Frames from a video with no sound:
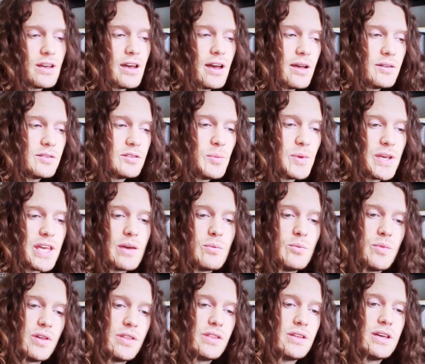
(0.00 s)
to begin
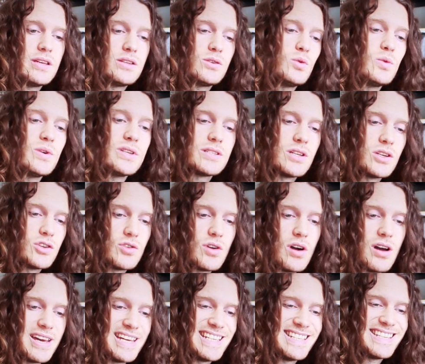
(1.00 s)
with is always to
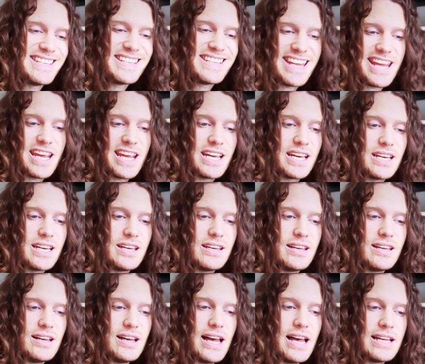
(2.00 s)
try and sing
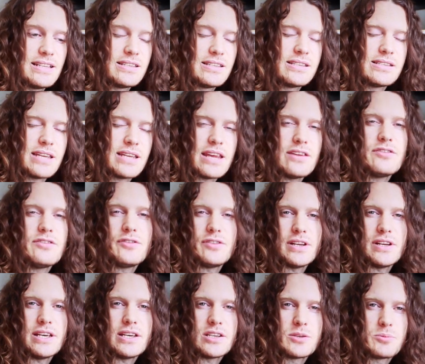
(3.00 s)
as
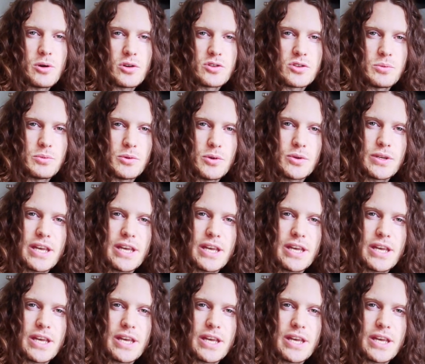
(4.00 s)
safely as possible.